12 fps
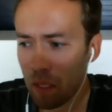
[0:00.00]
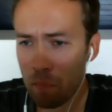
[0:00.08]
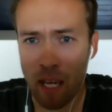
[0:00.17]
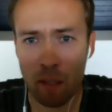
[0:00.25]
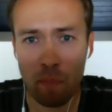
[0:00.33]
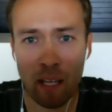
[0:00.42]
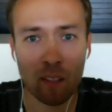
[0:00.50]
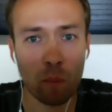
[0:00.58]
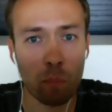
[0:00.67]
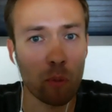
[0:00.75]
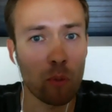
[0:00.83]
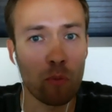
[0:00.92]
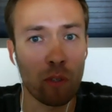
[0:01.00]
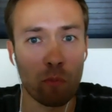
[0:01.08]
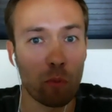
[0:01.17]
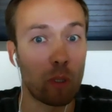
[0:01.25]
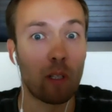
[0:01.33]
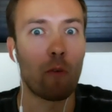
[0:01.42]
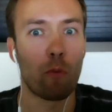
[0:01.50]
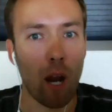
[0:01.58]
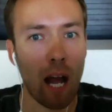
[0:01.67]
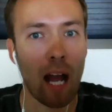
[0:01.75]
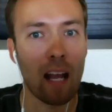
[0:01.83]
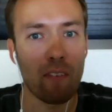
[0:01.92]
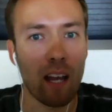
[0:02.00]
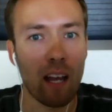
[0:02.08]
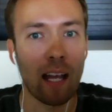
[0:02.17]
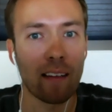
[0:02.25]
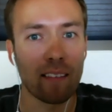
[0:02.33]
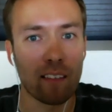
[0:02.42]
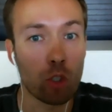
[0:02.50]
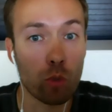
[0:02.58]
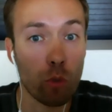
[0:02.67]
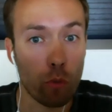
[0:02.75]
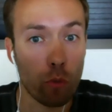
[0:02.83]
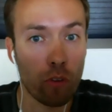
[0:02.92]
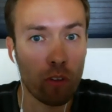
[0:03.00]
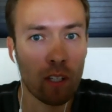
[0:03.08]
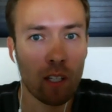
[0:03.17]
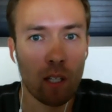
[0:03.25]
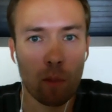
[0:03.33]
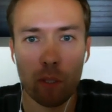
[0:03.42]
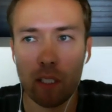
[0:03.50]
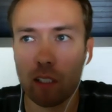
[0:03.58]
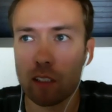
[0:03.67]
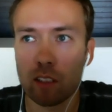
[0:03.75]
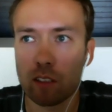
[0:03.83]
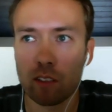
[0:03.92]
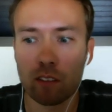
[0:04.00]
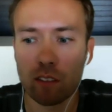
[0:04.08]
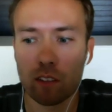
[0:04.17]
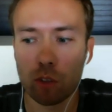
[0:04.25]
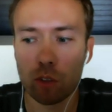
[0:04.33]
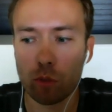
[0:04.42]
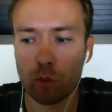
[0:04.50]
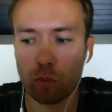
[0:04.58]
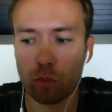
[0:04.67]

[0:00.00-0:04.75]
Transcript: mathematical proof that we'll arrive at the truth. Because the truth,